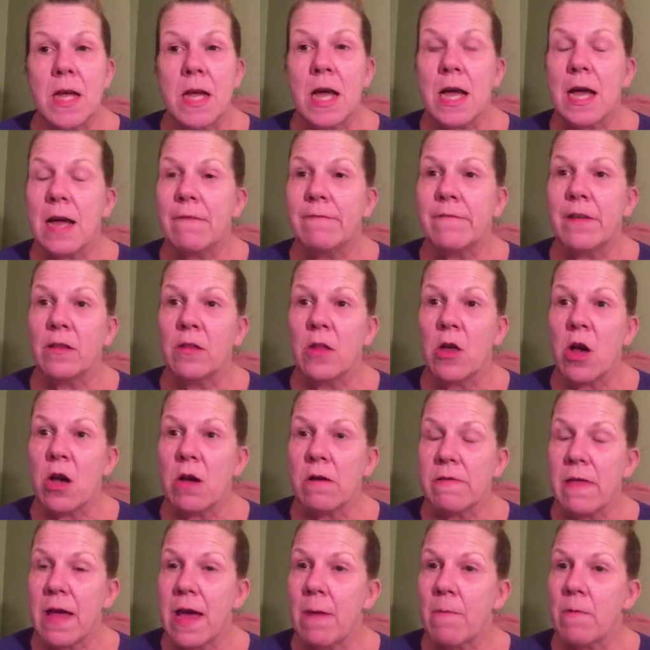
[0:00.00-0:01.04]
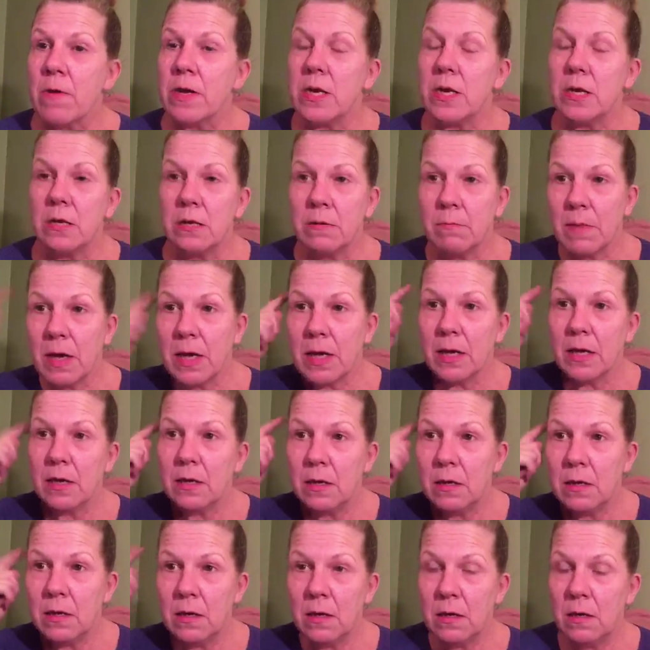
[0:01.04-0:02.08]
I'll have to log that one into my...
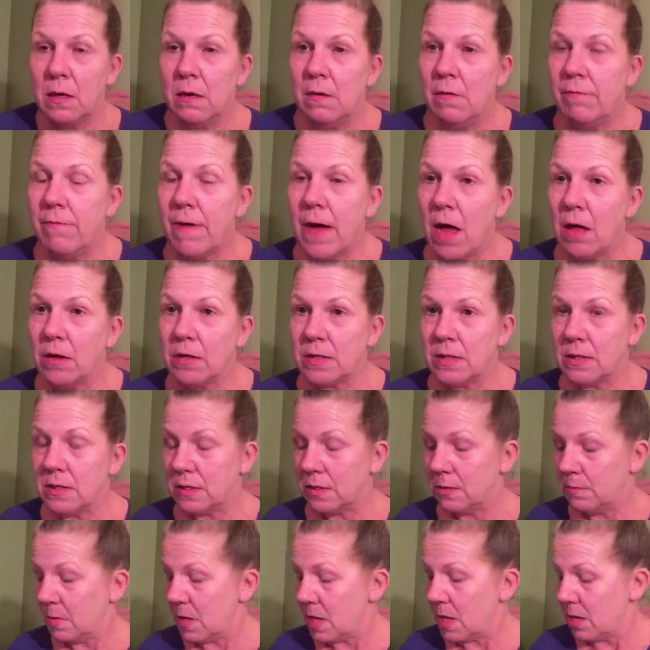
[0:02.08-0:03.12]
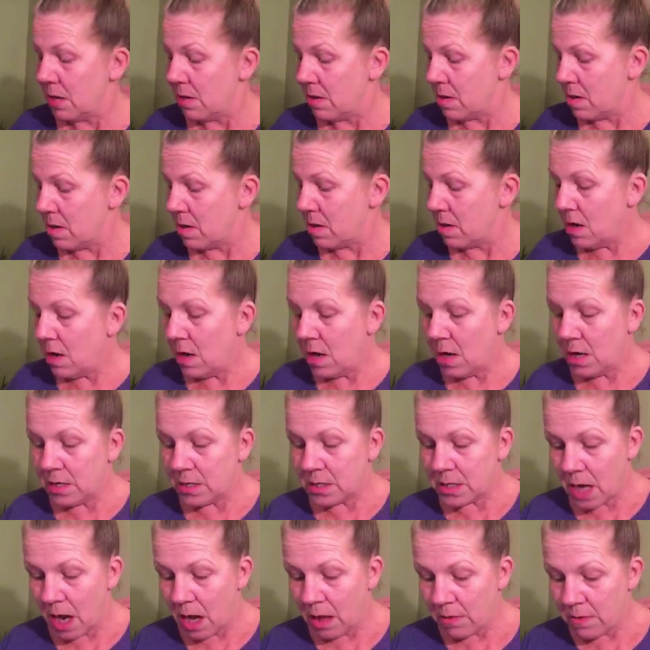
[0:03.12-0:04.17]
file system here.
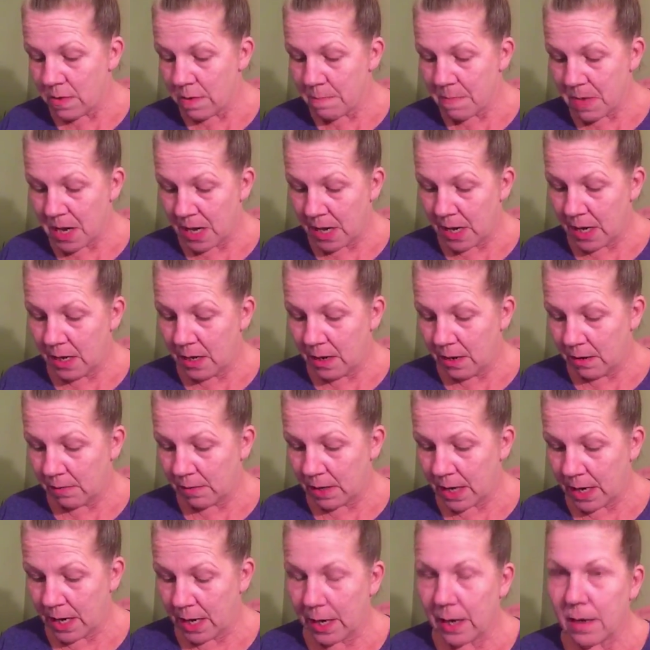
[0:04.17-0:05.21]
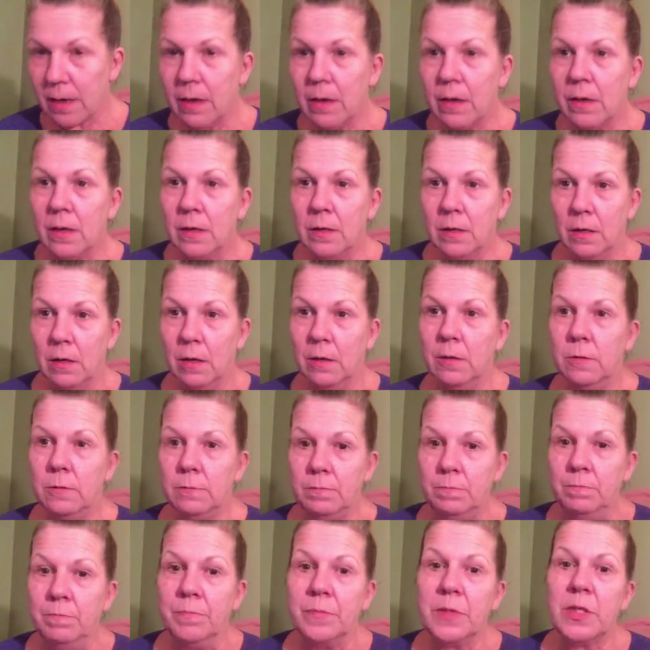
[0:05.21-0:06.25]
$1 a minute. Okay.
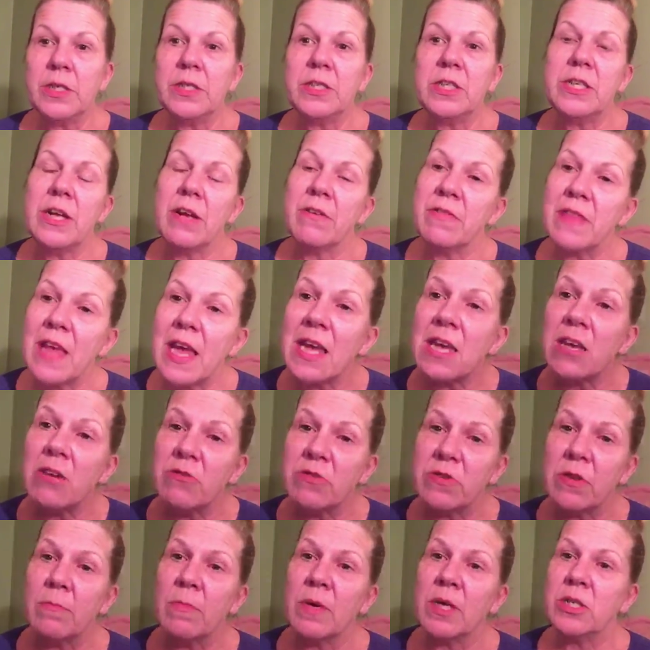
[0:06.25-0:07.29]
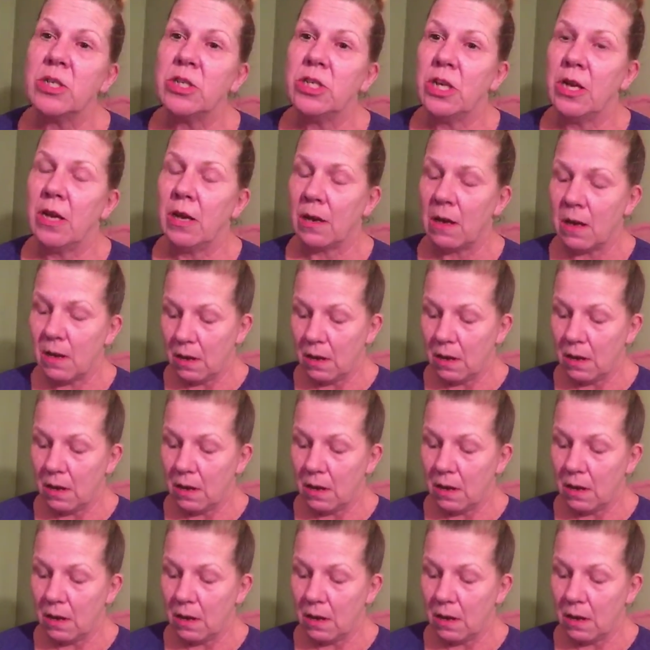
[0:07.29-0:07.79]
Good to know. Thank you so much, Chuck.